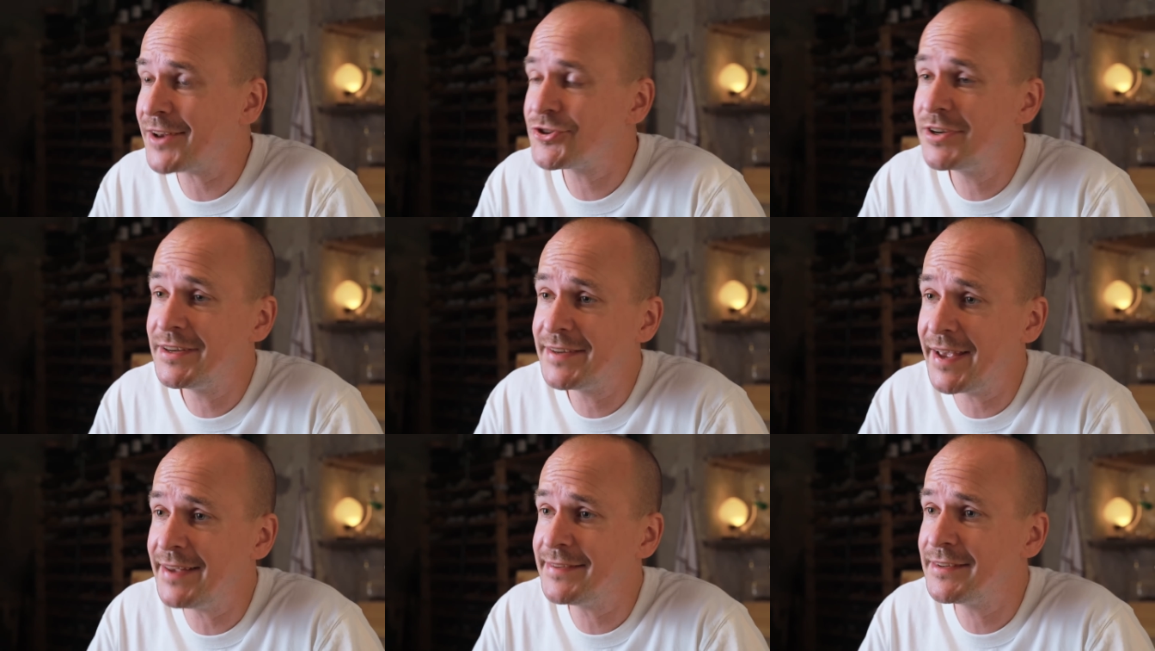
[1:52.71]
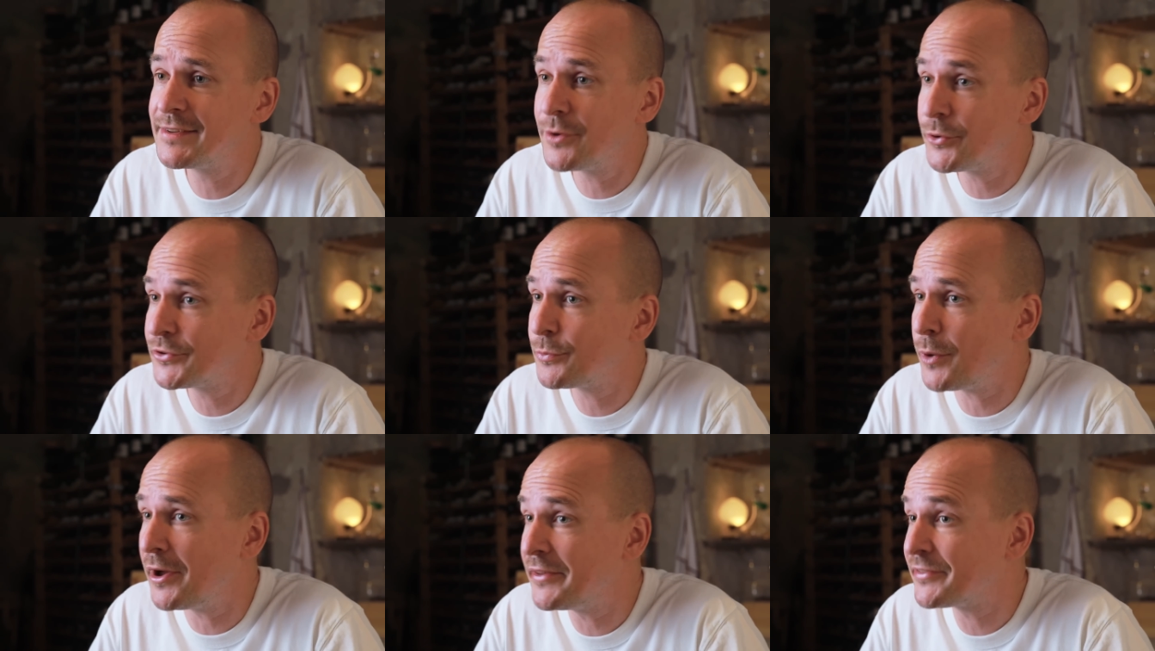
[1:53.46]
actually tasted those
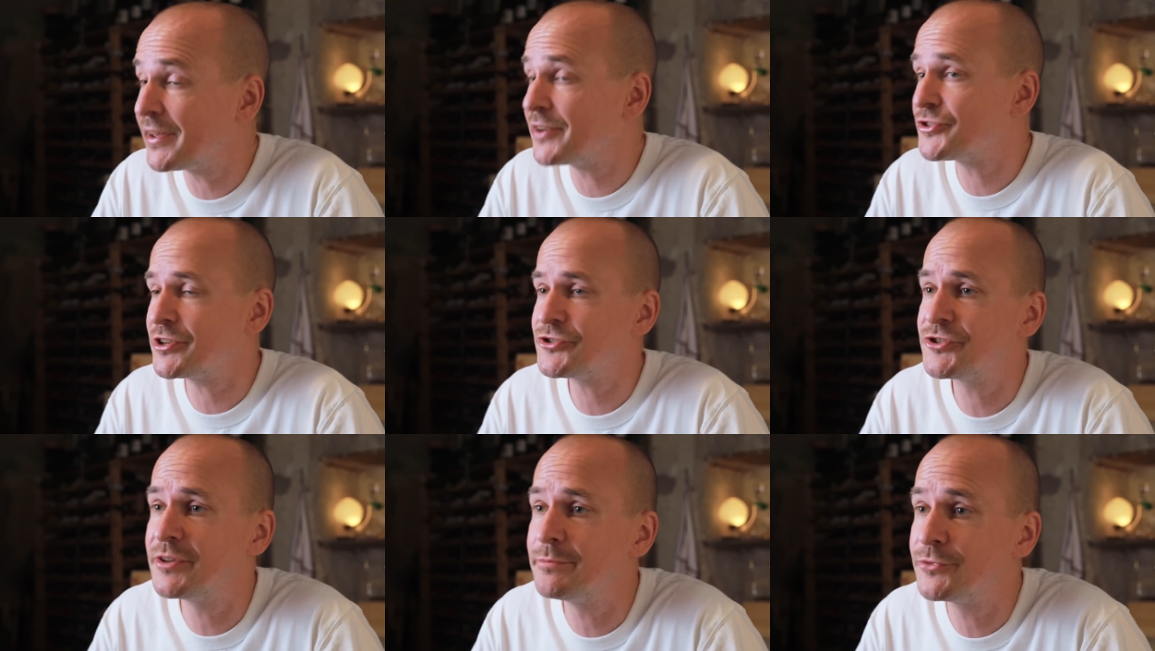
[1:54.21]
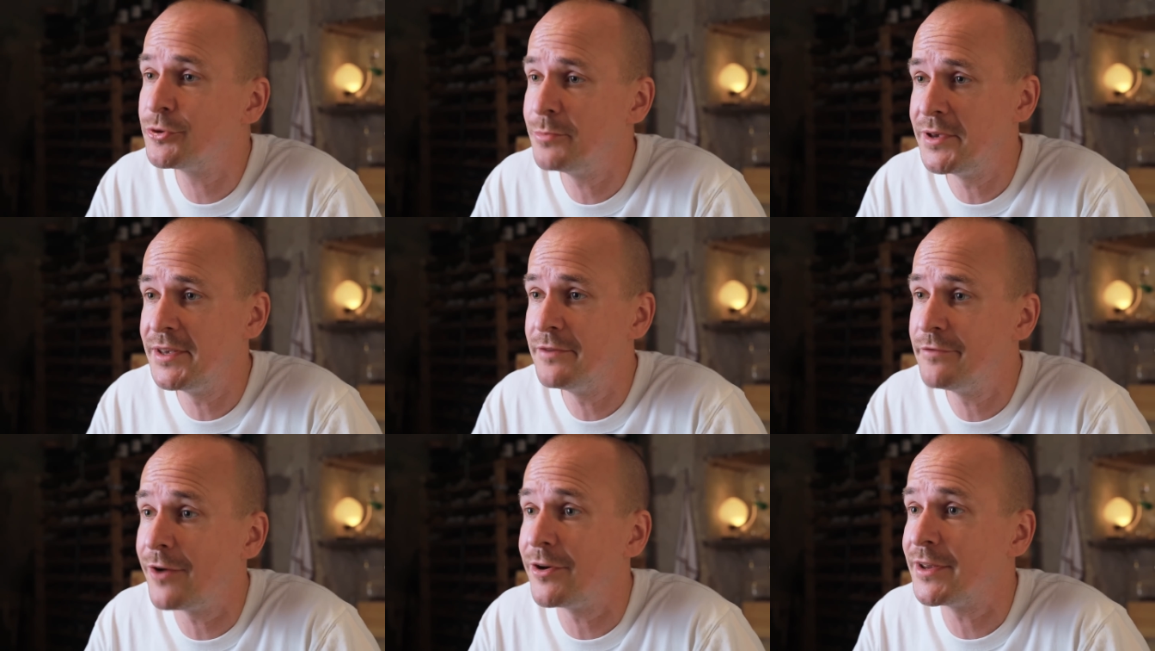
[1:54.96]
wines and judged them to be
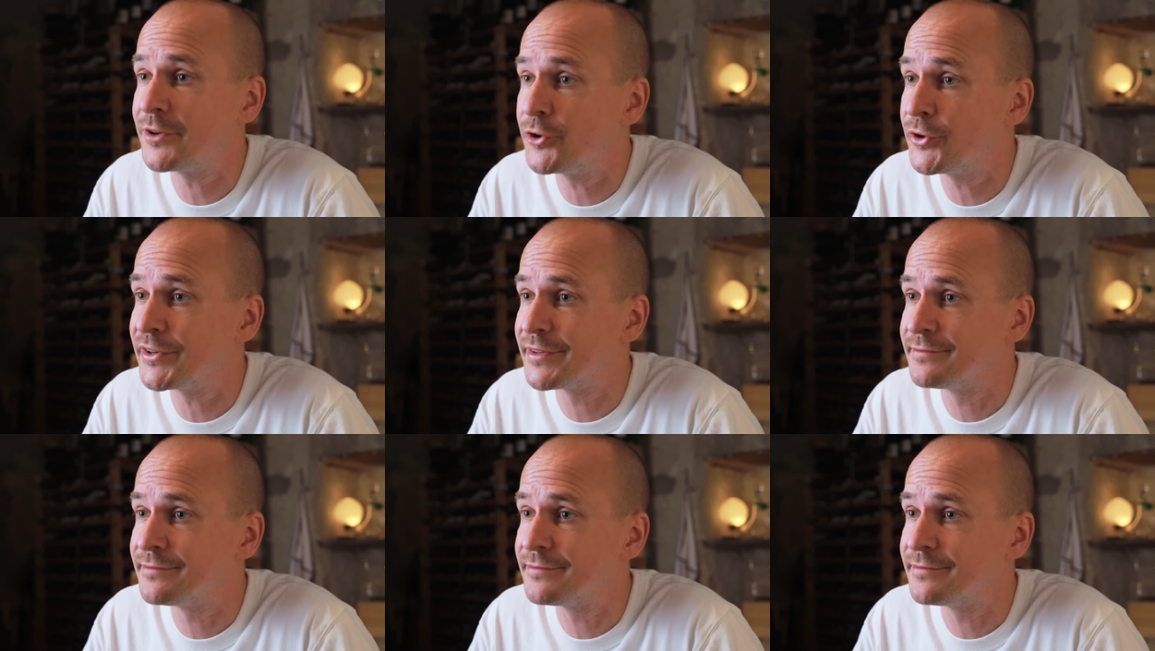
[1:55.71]
very good.